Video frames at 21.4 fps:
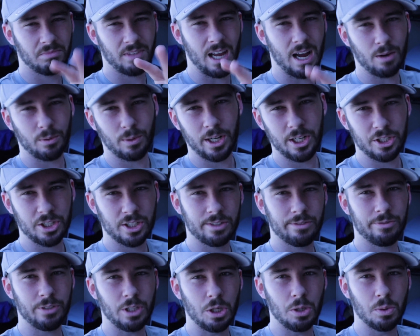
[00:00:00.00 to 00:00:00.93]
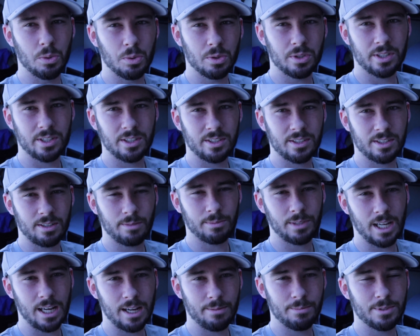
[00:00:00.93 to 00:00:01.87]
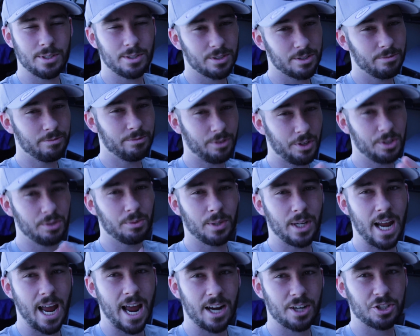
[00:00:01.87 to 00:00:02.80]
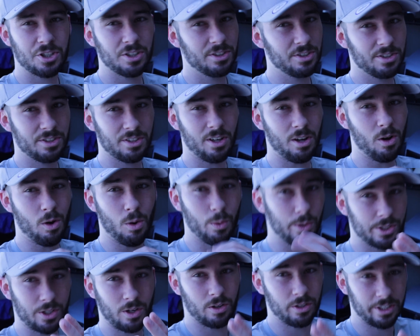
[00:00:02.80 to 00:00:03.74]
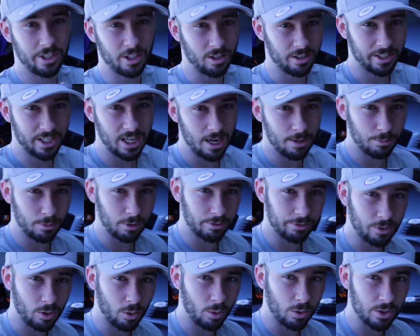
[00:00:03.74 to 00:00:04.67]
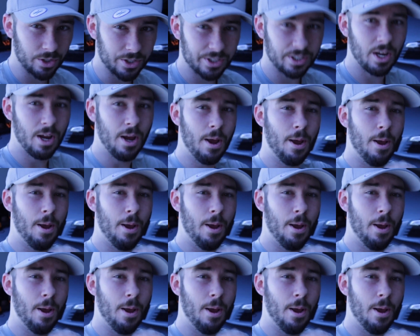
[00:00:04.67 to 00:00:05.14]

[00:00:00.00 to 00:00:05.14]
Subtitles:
outrageous views, because sometimes there's some funny reactions. Always hard to get on camera, of course.